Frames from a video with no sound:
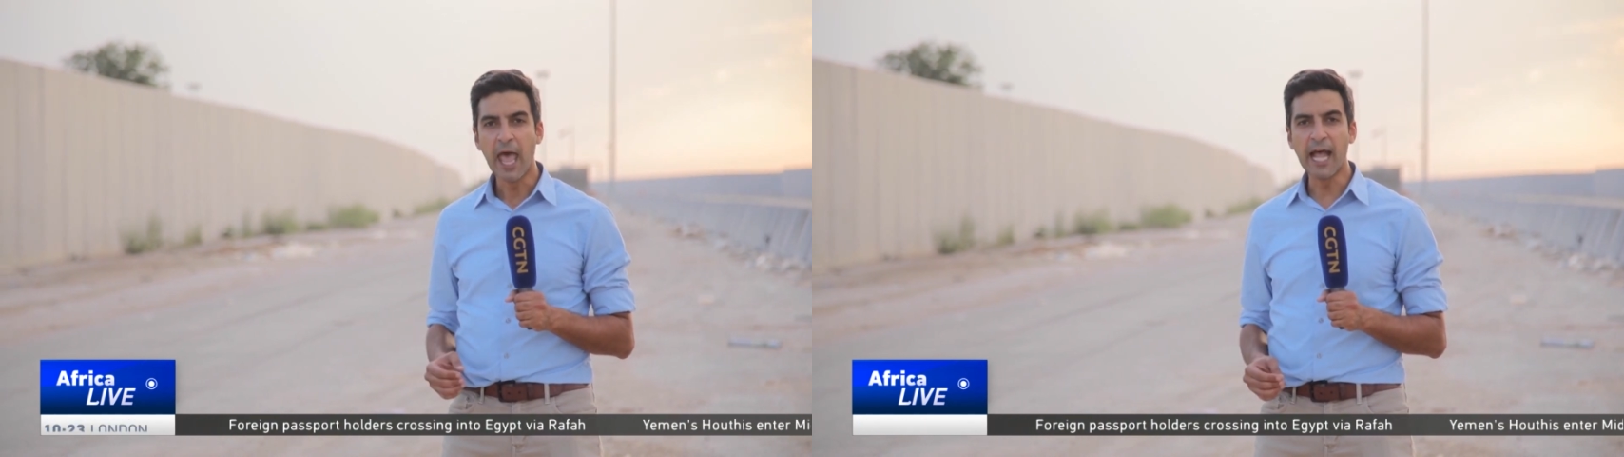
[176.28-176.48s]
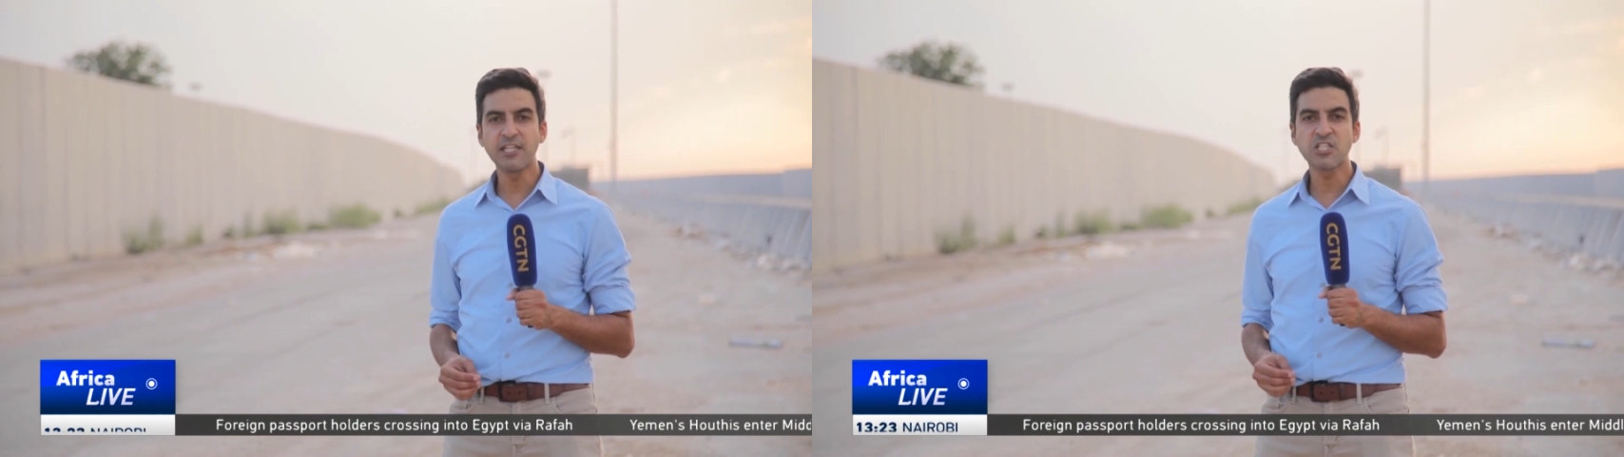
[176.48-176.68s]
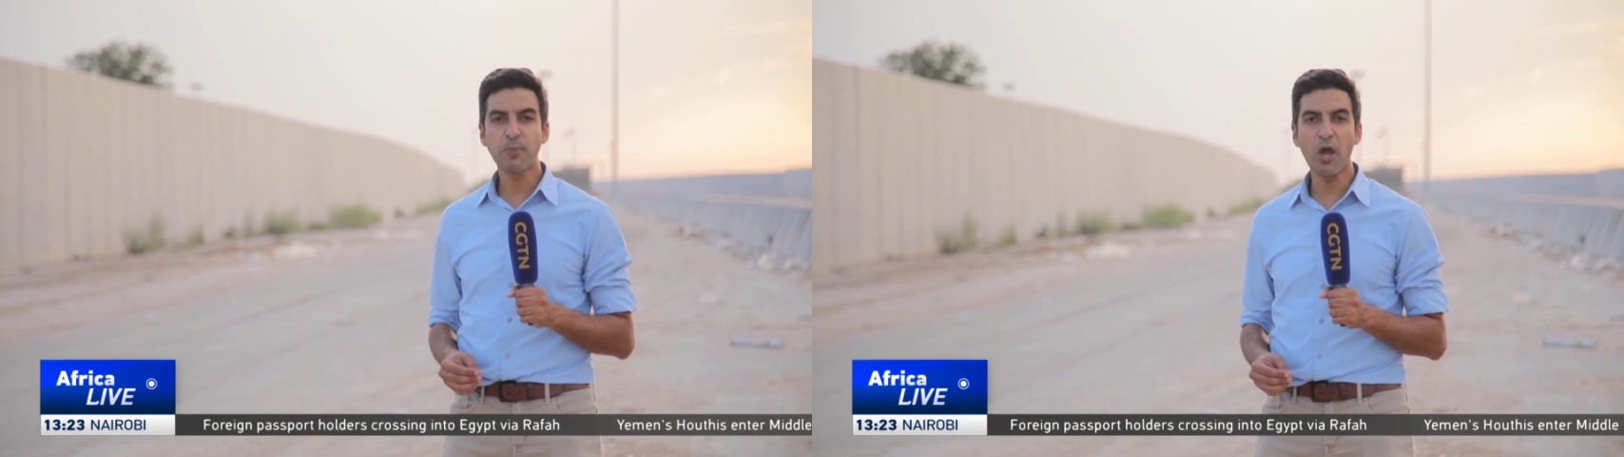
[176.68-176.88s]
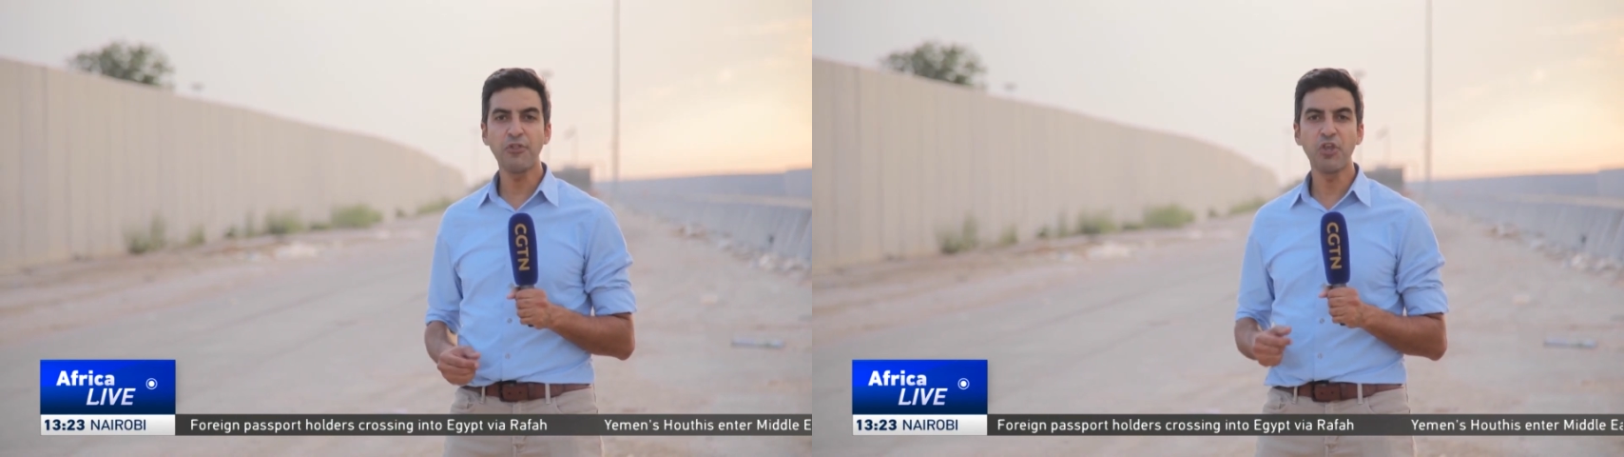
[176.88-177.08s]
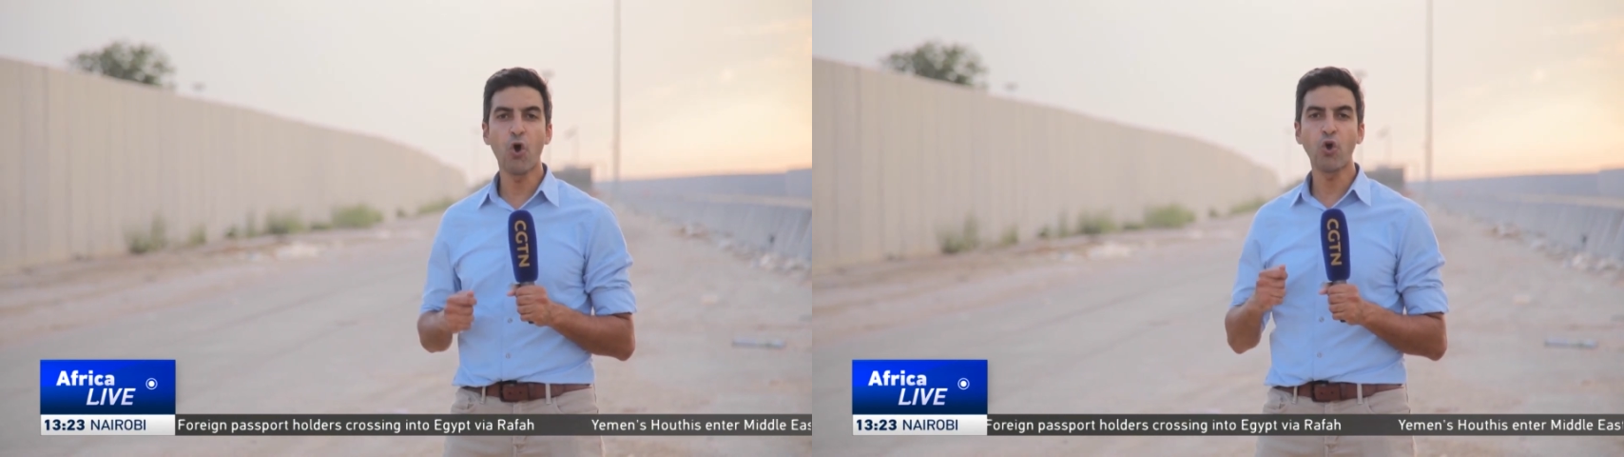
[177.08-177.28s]
And
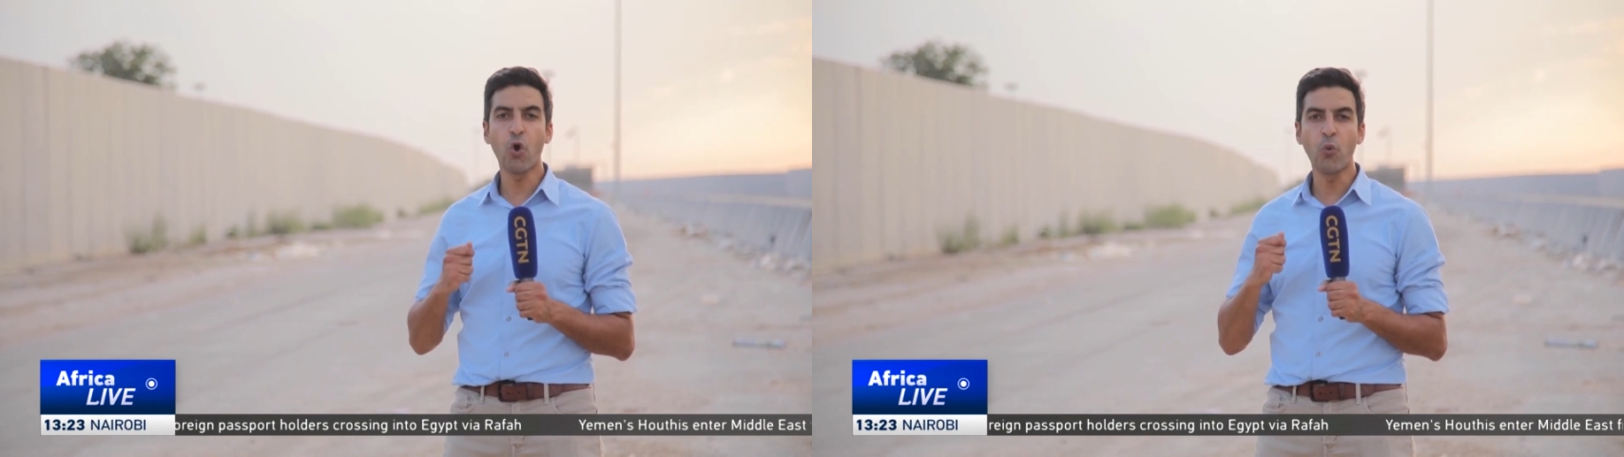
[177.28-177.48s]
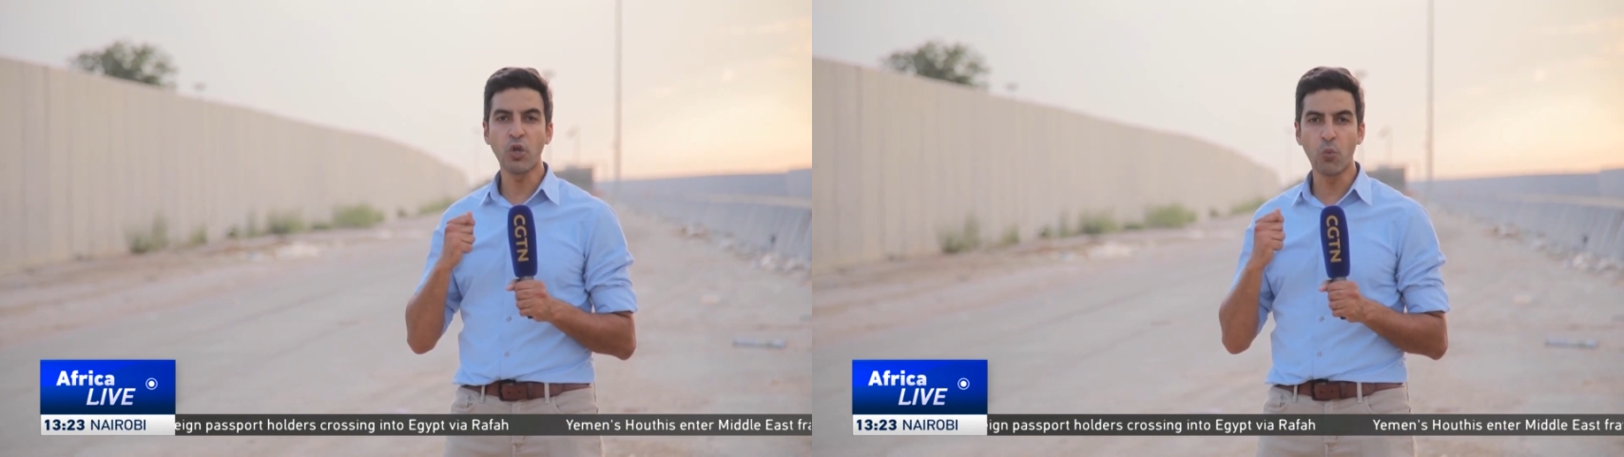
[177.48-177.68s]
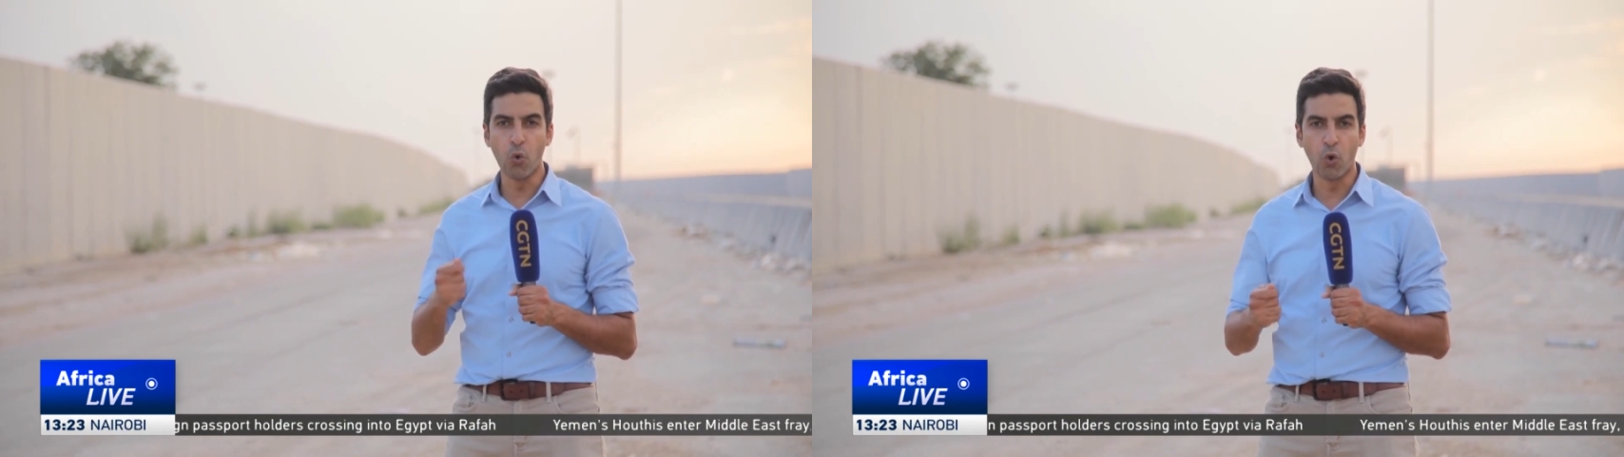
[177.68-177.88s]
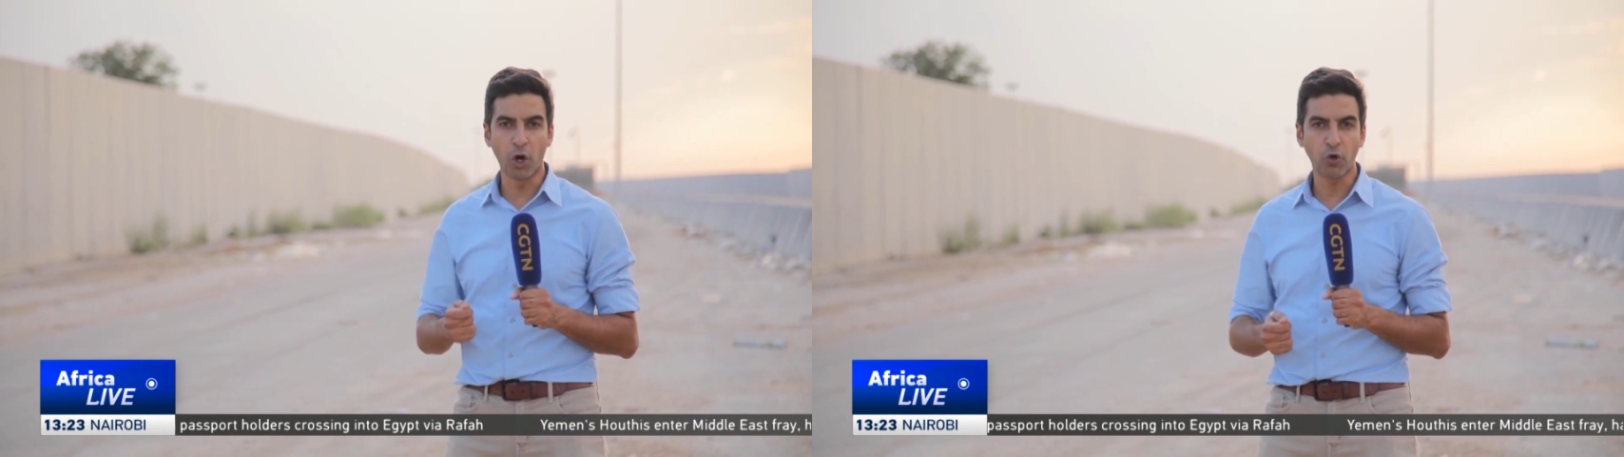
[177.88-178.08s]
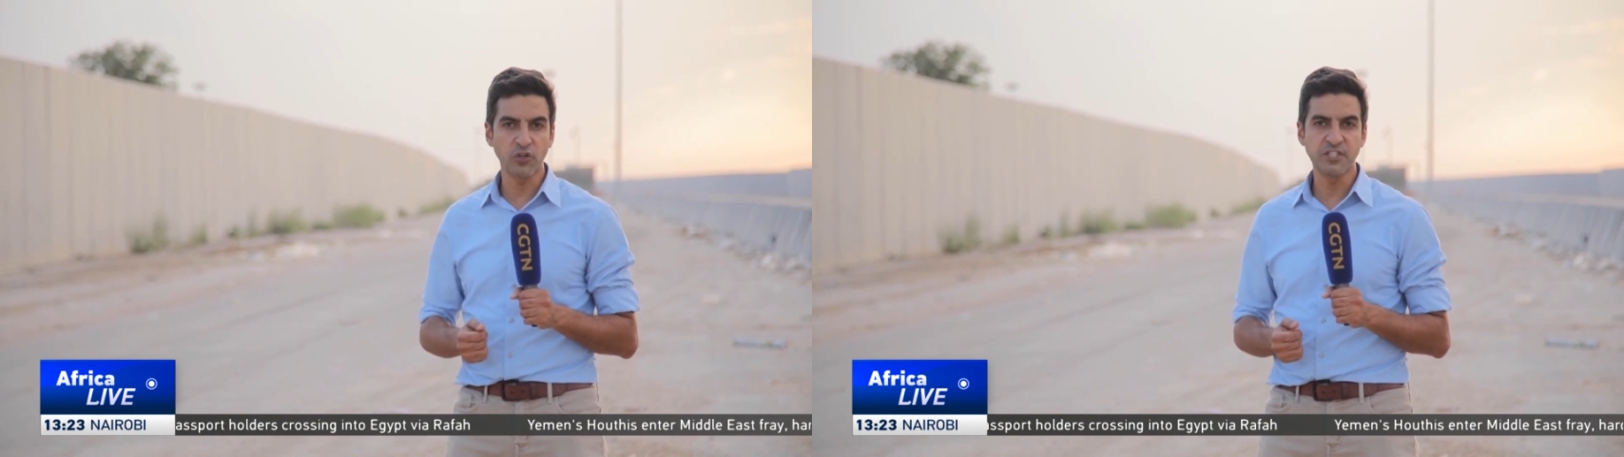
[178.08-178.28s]
despite the ongoing
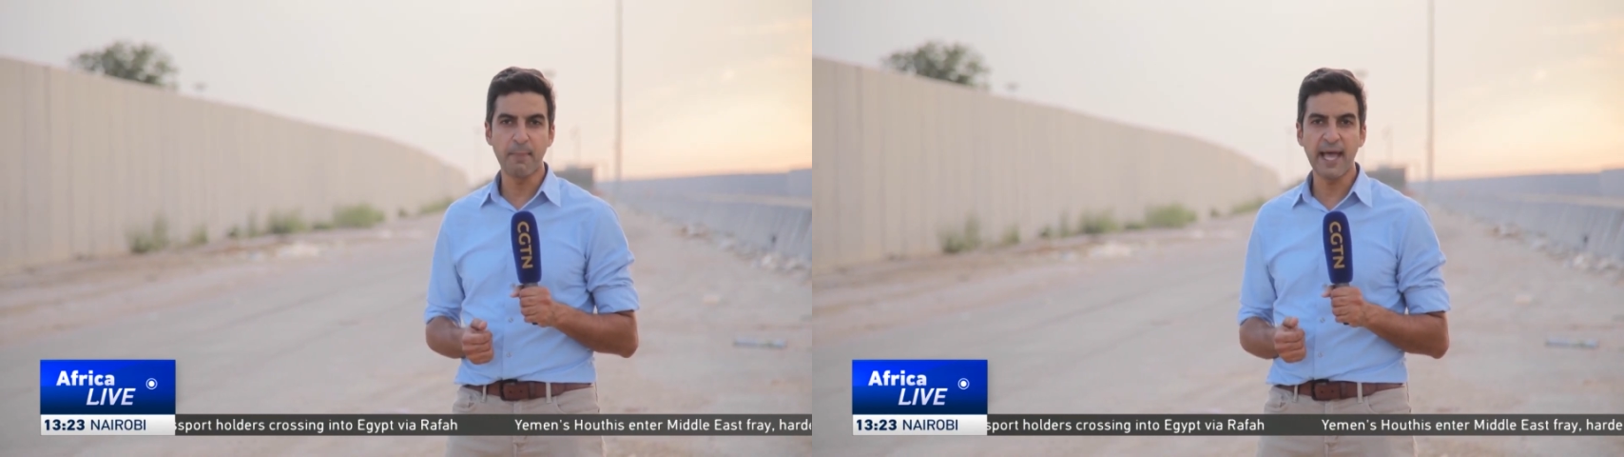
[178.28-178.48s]
war across the